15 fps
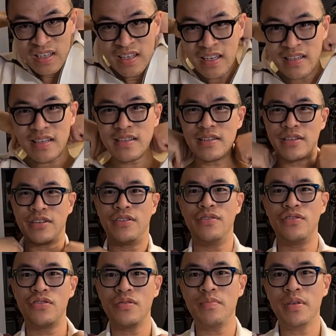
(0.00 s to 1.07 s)
Is this too
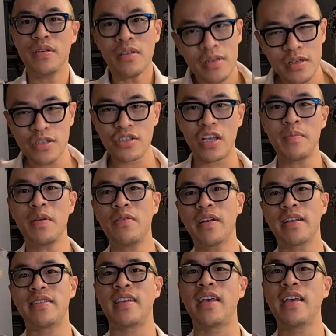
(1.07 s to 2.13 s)
droopy? Should I be
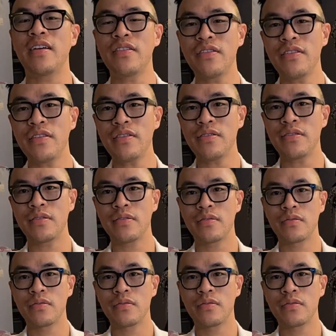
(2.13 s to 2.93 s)
wearing a tank under this?